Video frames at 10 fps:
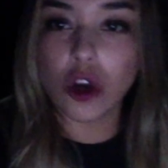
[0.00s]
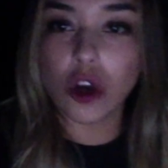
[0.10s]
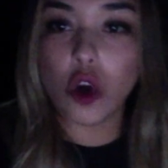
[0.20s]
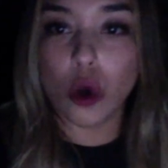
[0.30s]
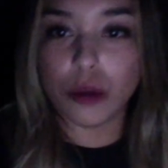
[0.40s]

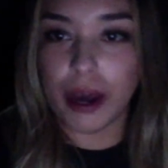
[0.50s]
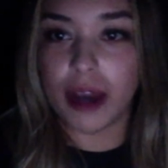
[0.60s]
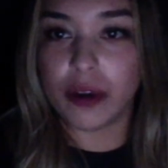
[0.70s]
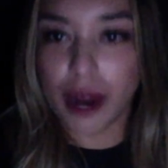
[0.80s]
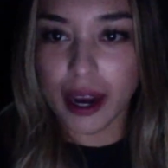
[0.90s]
gold mine,
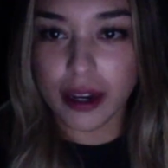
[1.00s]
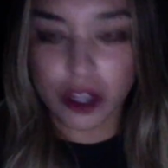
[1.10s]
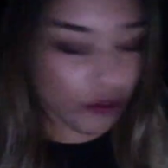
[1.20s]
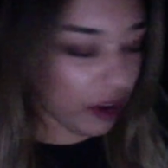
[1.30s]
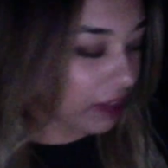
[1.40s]
right?
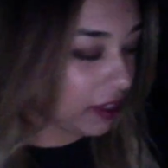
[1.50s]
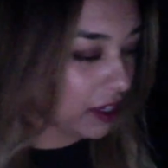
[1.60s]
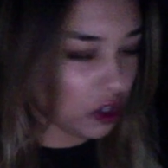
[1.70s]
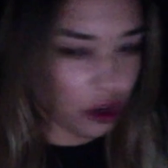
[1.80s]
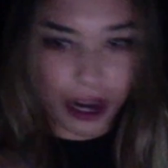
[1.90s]
You've got
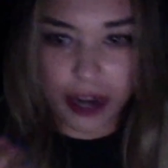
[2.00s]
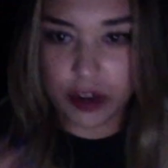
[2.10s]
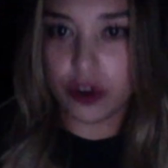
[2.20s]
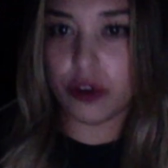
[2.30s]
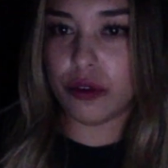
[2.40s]
this great
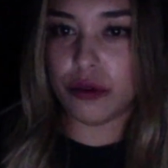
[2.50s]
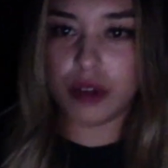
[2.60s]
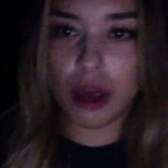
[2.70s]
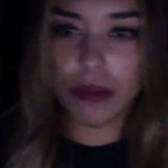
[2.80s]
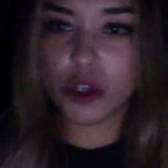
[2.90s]
dude,
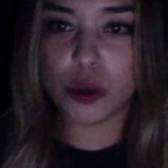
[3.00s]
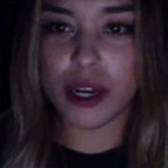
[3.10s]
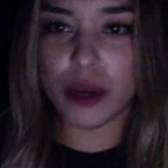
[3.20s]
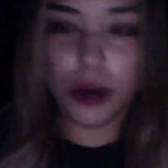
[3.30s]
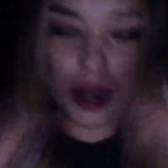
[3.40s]
number
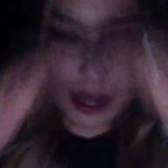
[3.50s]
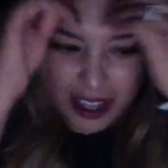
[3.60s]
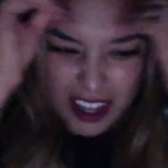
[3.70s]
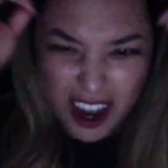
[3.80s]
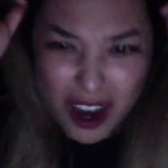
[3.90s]
21,
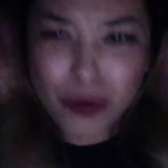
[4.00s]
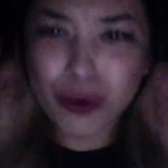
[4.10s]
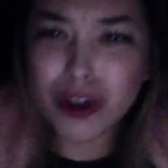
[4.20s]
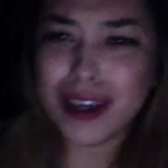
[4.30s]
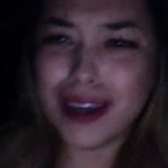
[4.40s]
young
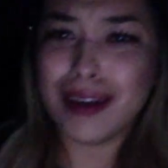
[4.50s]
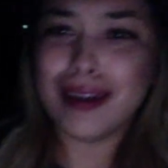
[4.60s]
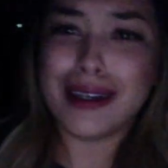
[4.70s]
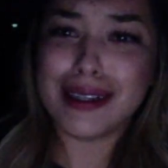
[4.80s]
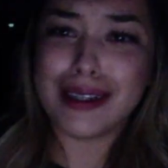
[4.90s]
rookie.
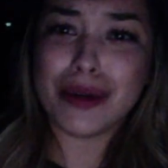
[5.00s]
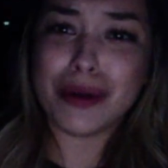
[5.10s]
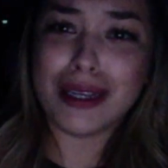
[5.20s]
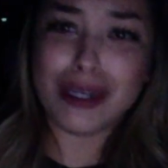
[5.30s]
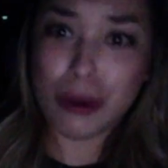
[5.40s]
He's
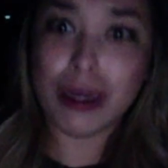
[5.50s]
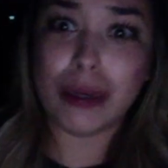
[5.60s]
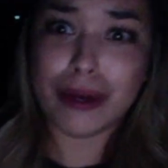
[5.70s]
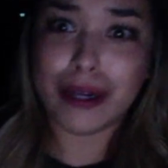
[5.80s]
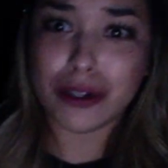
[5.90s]
literally
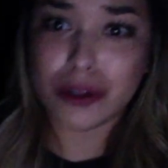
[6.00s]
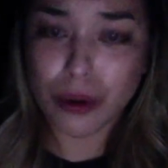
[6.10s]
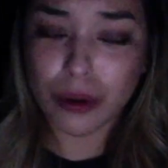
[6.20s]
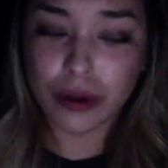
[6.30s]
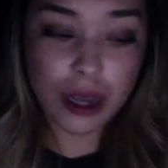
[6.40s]
21 years
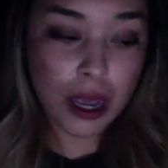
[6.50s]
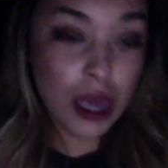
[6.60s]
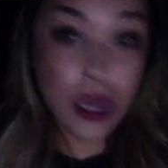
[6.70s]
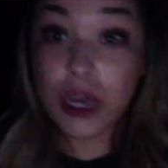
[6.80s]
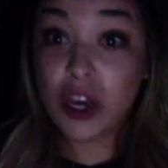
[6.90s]
old,
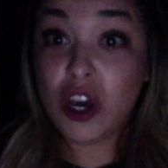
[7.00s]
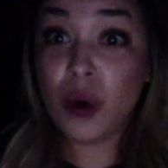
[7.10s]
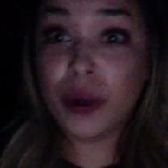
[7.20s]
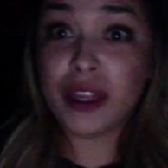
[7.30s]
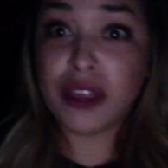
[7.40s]

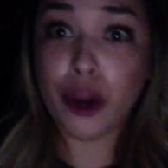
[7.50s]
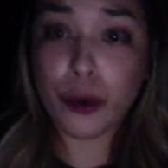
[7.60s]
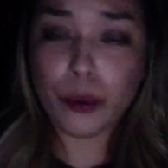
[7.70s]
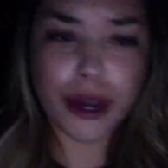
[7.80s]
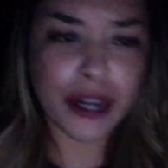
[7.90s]
going in there
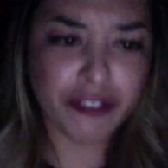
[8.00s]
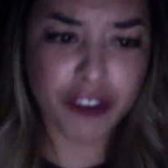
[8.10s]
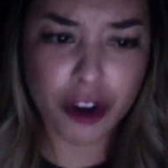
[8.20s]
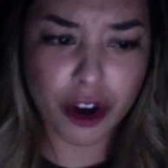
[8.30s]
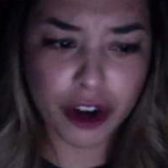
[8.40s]
running for
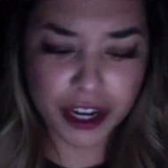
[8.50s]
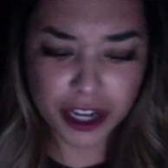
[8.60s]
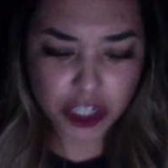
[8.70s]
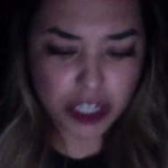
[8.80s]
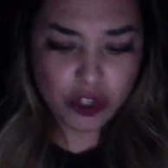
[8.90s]

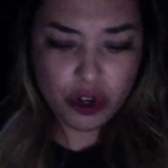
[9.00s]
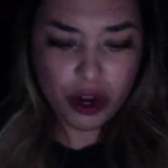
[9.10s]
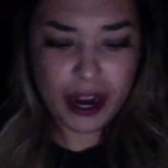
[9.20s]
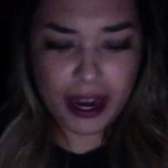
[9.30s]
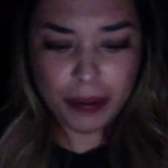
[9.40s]
yardage. He's
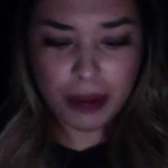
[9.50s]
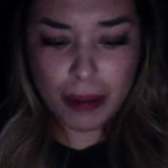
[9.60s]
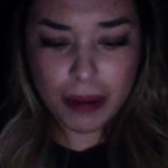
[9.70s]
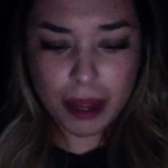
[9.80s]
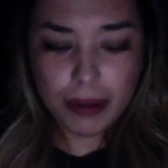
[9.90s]
great, blah,
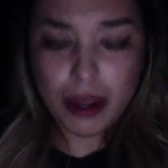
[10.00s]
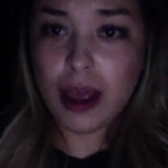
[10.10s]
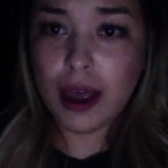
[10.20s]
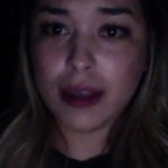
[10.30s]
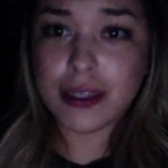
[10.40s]
blah,
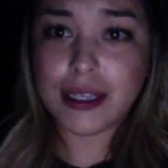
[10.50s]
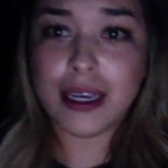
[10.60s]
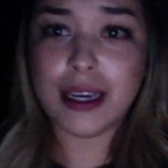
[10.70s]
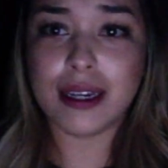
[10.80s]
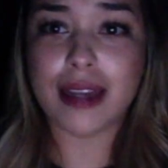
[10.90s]
blah.
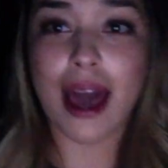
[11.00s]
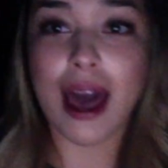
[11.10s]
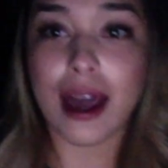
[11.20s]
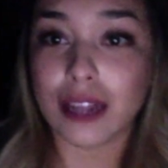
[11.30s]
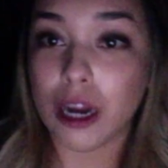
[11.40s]
Zeke,
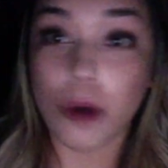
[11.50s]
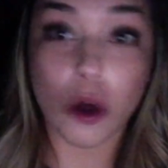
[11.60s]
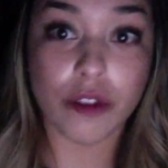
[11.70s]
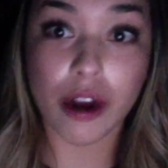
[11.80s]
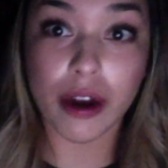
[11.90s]
Dak, they're
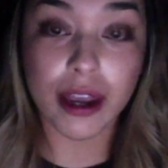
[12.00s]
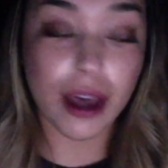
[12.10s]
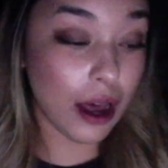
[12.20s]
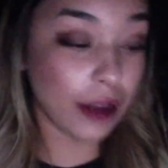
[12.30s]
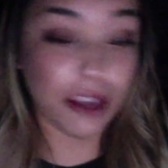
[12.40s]
both very
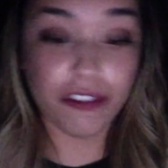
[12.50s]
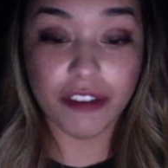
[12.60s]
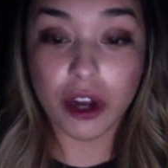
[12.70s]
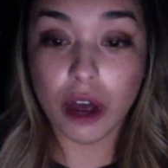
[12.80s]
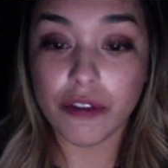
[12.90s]
young. They
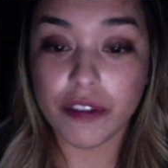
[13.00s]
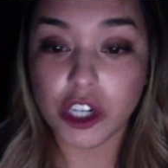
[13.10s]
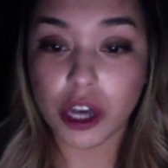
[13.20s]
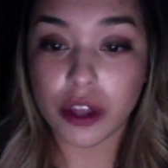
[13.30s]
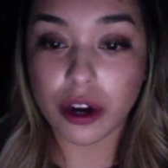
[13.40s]
feed off of each
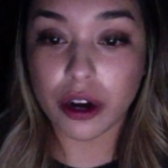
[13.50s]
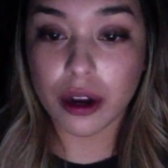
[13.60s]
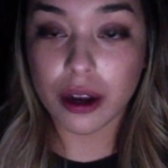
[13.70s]
other.